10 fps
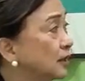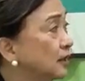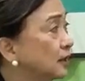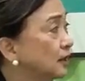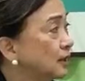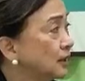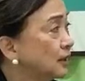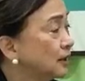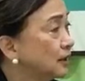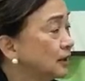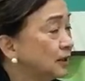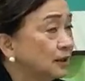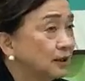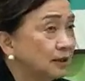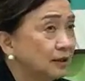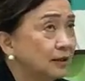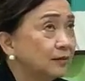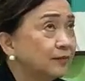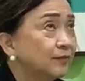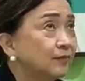
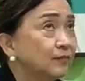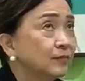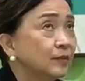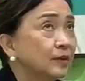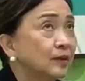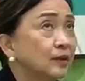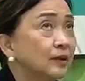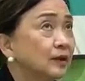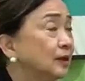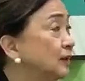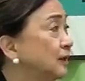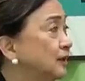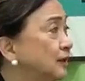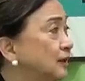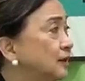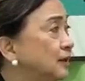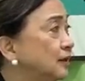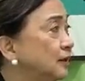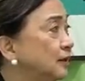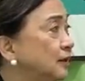
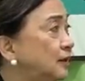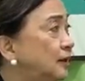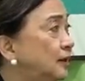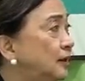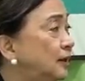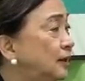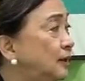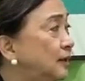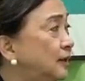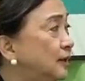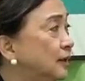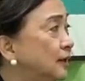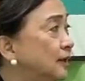The person shown says nothing.